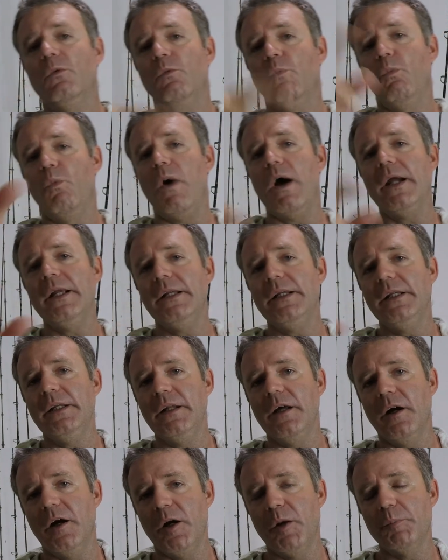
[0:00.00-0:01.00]

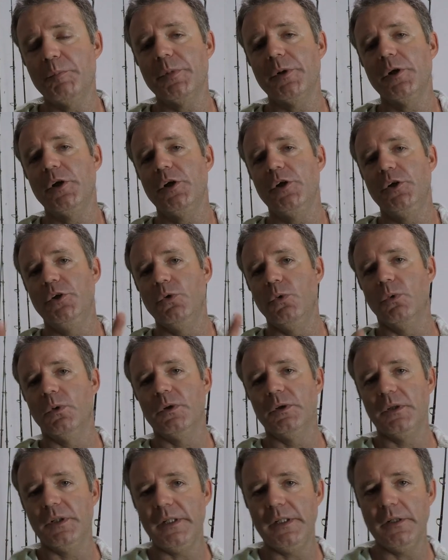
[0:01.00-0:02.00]
winding up your
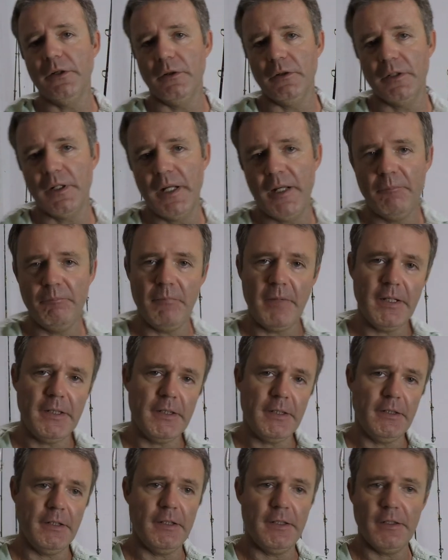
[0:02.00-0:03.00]
leader and
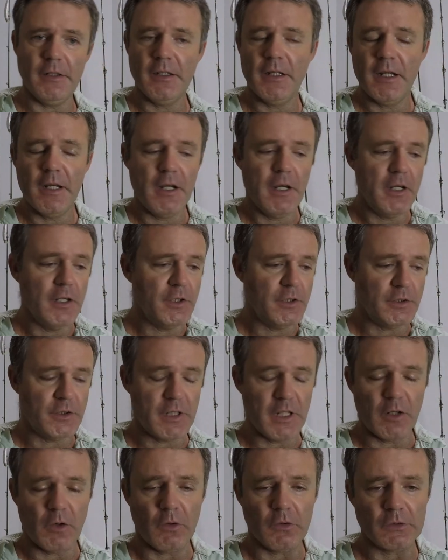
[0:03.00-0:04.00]
making it
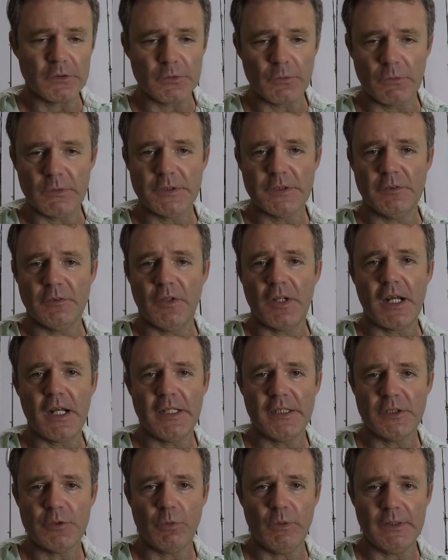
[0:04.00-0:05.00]
get all sorts of
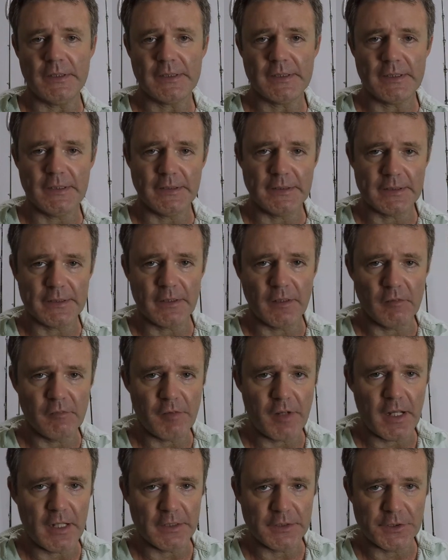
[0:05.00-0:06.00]
line twists and
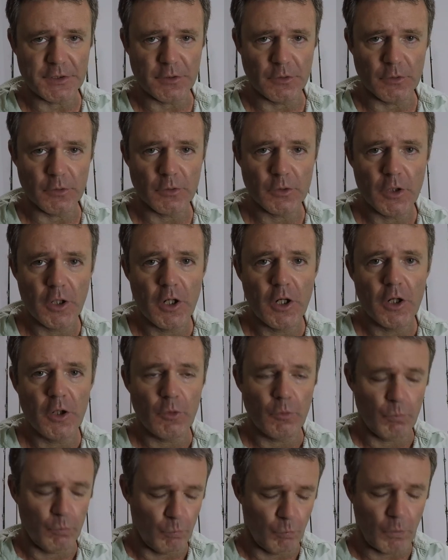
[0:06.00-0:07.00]
stuff as you're
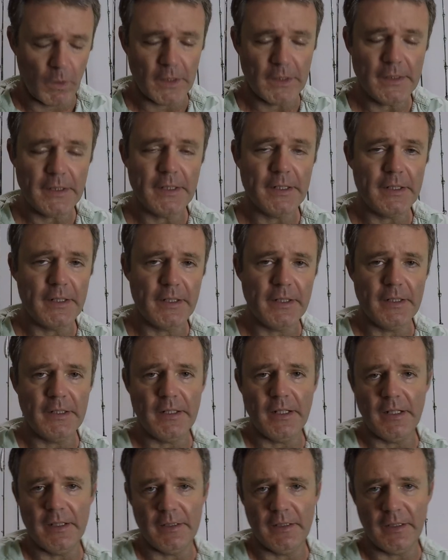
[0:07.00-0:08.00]
winding it
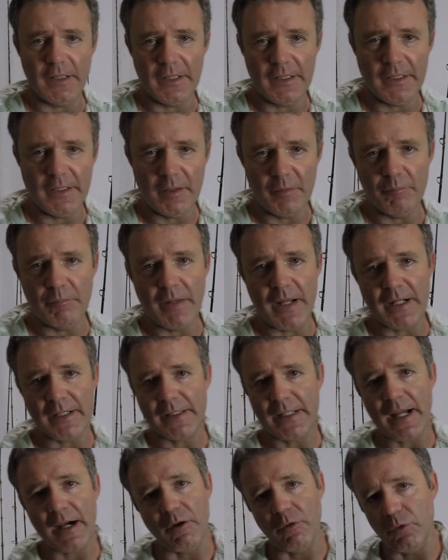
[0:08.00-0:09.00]
in and letting it
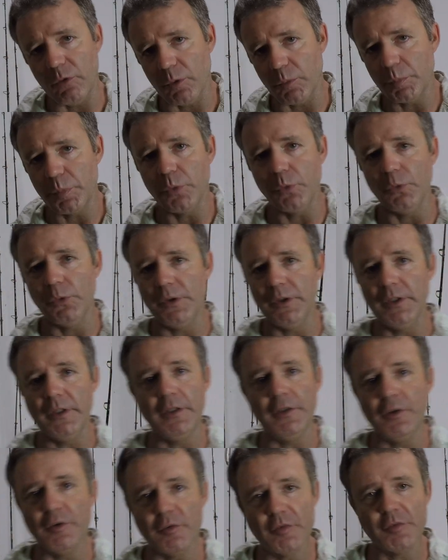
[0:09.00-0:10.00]
back out or pulling
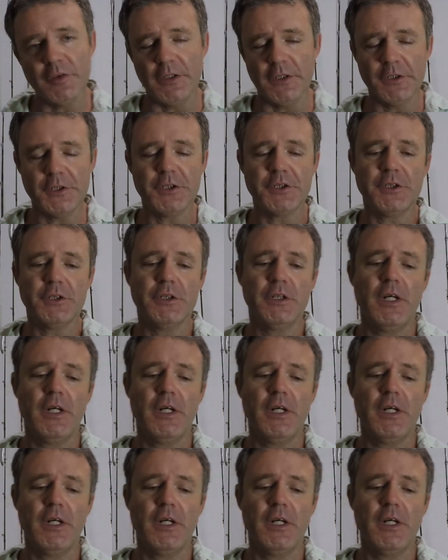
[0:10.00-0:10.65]
in your fish.